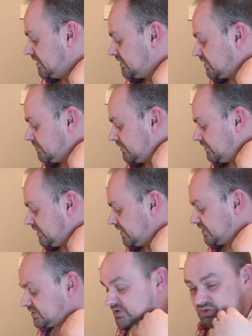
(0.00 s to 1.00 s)
some of
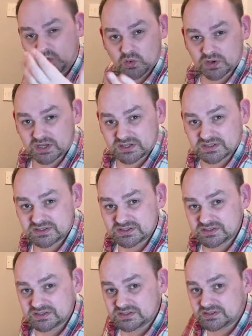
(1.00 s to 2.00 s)
these
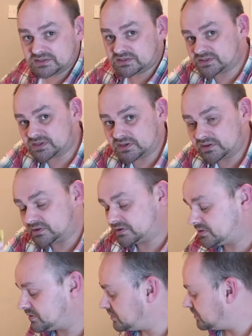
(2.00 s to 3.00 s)
tokens,
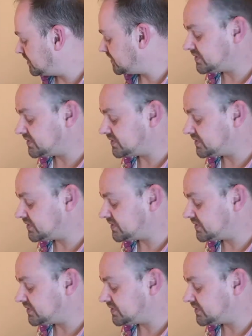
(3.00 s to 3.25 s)
which is